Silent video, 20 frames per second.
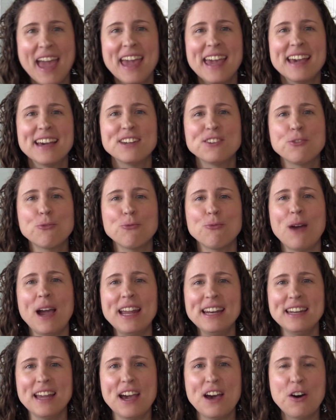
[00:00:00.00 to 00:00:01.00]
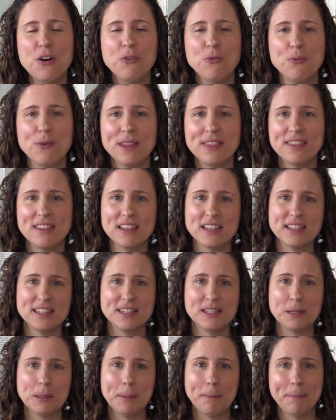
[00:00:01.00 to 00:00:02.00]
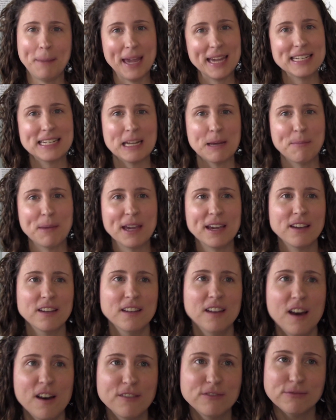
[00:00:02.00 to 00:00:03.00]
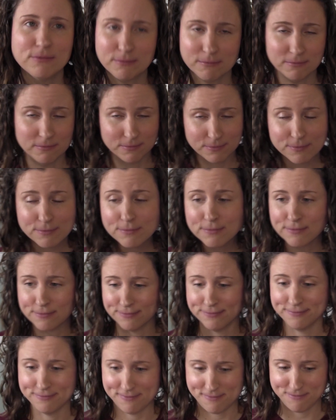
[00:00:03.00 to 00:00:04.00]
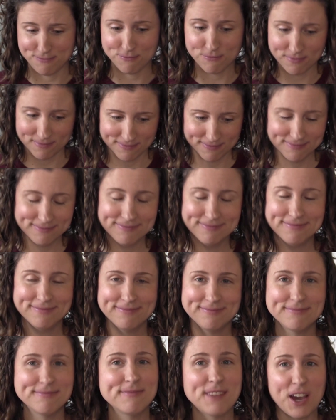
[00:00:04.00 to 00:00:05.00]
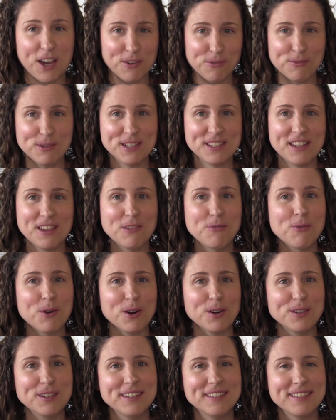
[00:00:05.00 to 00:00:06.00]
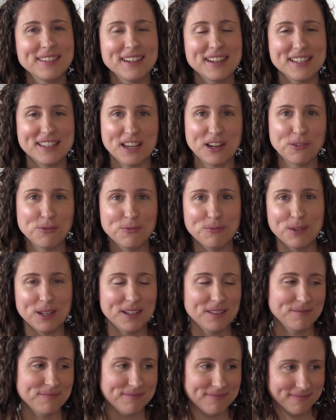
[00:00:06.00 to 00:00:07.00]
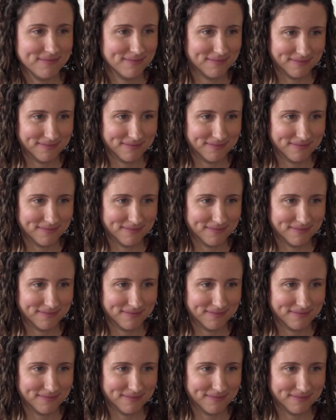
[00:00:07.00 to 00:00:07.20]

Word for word: And right now with this pandemic of, I don't want to say the word because I don't want to,